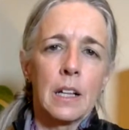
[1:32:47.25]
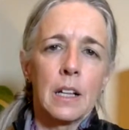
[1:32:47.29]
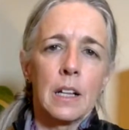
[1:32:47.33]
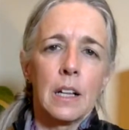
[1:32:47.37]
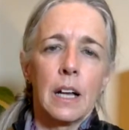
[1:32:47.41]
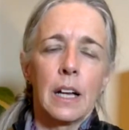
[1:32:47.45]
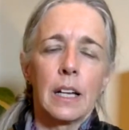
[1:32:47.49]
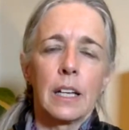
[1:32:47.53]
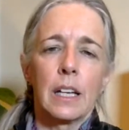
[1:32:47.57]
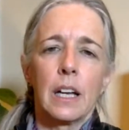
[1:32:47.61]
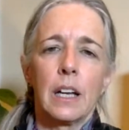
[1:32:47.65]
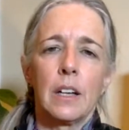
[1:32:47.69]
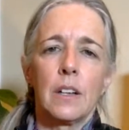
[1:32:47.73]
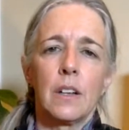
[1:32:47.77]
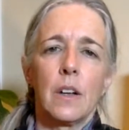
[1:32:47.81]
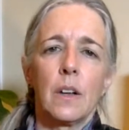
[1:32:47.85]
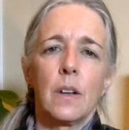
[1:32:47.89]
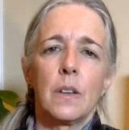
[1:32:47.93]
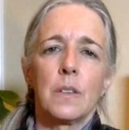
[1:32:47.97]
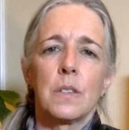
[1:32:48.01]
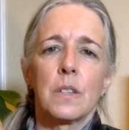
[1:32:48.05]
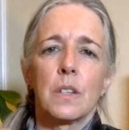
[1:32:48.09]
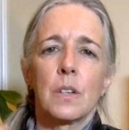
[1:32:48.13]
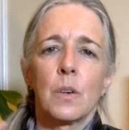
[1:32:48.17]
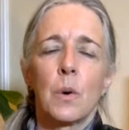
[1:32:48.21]
Like a
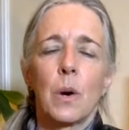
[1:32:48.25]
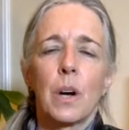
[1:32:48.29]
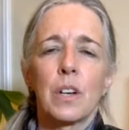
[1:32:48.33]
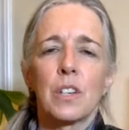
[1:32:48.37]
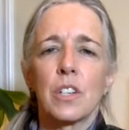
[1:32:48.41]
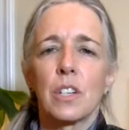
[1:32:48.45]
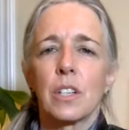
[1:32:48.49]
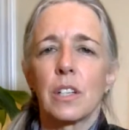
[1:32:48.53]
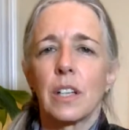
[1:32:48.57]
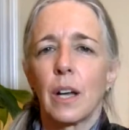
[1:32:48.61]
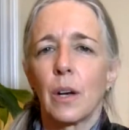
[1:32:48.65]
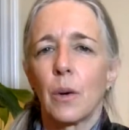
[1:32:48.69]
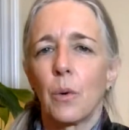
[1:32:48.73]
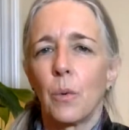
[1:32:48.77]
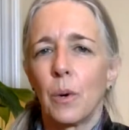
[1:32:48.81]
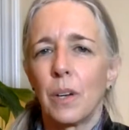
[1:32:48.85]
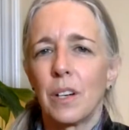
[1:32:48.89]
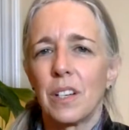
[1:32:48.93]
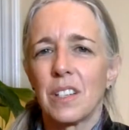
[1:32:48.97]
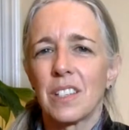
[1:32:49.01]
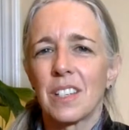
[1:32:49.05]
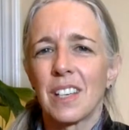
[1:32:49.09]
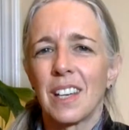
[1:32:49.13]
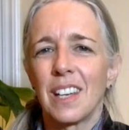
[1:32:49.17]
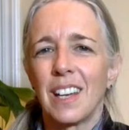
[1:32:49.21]
question like, what
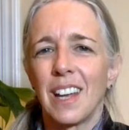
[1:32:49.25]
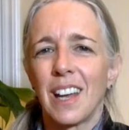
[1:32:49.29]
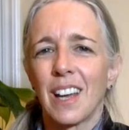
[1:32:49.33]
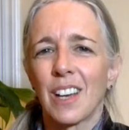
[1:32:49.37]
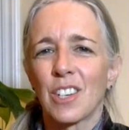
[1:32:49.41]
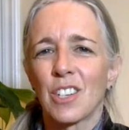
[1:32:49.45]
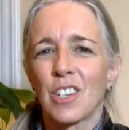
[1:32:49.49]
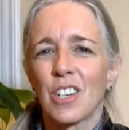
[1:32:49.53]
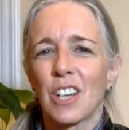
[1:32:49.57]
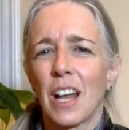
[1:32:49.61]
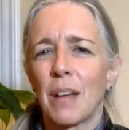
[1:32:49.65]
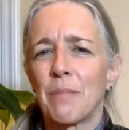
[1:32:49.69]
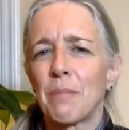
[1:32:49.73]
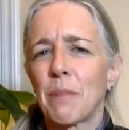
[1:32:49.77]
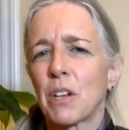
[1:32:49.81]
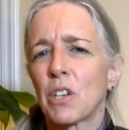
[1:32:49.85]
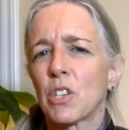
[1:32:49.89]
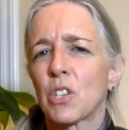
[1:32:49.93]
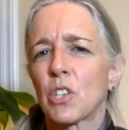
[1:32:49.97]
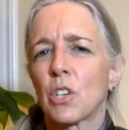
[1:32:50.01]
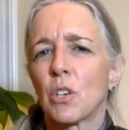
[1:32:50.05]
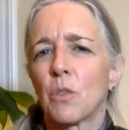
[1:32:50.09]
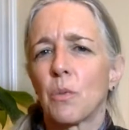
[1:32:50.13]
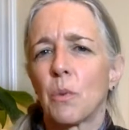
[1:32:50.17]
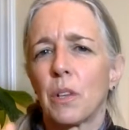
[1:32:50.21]
is connection? I'm not
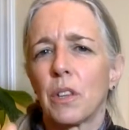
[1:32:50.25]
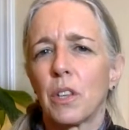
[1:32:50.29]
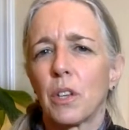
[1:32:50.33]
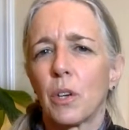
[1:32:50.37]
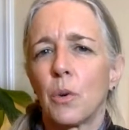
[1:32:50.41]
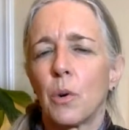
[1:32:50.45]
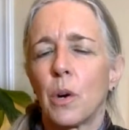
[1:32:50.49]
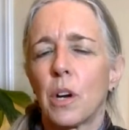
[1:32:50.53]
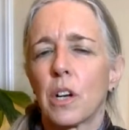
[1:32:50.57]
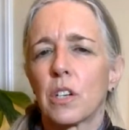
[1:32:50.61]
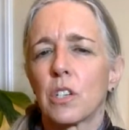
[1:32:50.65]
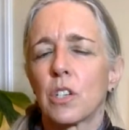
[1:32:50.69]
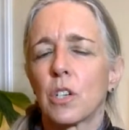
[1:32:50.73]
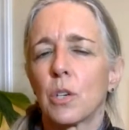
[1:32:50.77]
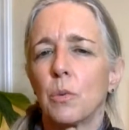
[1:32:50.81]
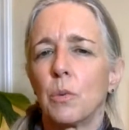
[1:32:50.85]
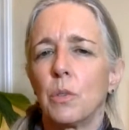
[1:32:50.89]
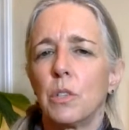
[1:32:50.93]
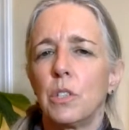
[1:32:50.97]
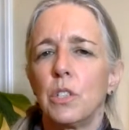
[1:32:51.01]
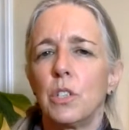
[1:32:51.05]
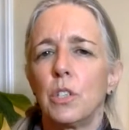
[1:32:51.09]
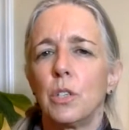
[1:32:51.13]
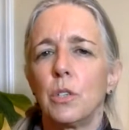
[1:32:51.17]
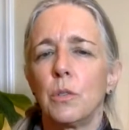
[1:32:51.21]
sure what the question
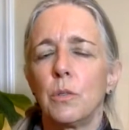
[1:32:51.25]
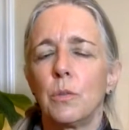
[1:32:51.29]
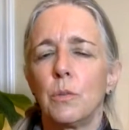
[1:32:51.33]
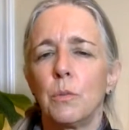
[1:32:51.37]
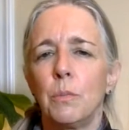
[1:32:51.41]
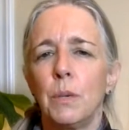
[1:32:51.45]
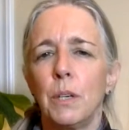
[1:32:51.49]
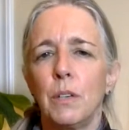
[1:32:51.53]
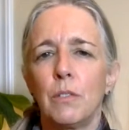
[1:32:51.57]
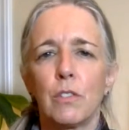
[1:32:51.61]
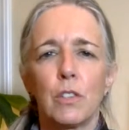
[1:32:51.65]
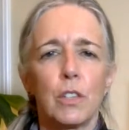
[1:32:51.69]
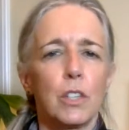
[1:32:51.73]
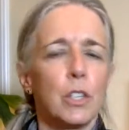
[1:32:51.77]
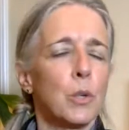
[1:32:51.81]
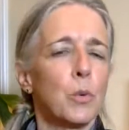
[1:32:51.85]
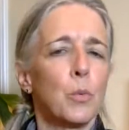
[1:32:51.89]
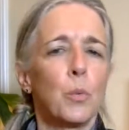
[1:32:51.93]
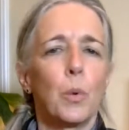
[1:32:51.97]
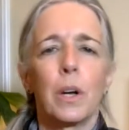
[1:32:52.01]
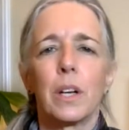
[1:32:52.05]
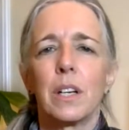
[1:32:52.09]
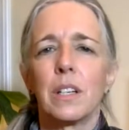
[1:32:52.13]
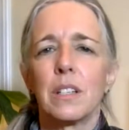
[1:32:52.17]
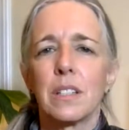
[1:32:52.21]
would be for you.
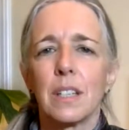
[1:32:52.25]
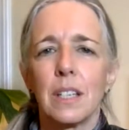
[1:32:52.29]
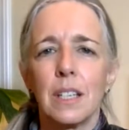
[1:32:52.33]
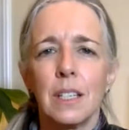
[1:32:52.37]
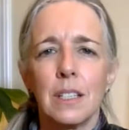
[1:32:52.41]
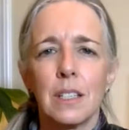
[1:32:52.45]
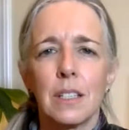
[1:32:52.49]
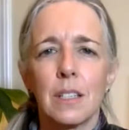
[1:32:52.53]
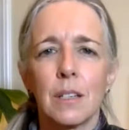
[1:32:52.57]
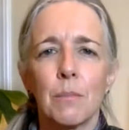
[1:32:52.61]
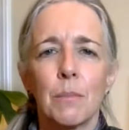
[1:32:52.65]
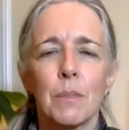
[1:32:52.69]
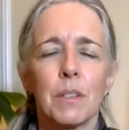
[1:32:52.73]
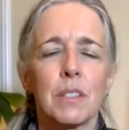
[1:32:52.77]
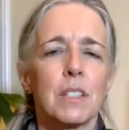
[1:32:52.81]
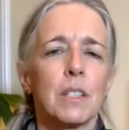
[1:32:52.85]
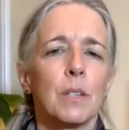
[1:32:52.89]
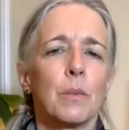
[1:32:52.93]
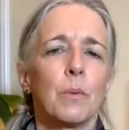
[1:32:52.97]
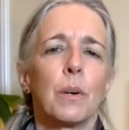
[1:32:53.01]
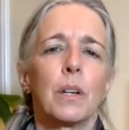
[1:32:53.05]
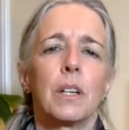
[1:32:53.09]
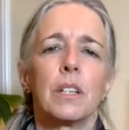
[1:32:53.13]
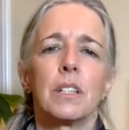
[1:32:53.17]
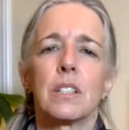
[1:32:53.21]
What is intimacy?
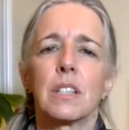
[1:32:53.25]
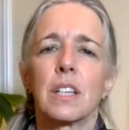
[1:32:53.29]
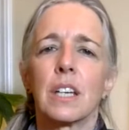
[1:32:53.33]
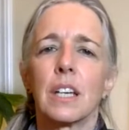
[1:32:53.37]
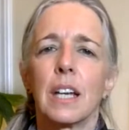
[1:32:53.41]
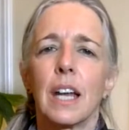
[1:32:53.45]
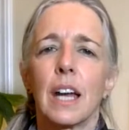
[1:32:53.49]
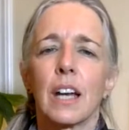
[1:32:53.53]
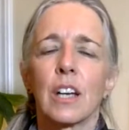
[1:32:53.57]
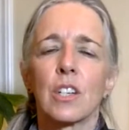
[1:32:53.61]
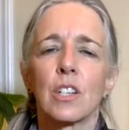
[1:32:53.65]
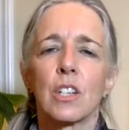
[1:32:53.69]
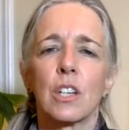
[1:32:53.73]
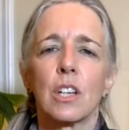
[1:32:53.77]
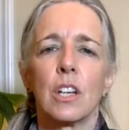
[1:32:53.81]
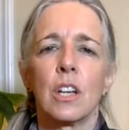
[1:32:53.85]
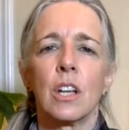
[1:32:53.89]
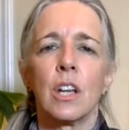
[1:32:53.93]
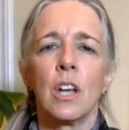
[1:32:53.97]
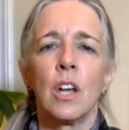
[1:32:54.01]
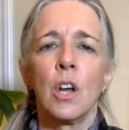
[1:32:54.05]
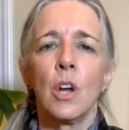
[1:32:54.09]
What is connection?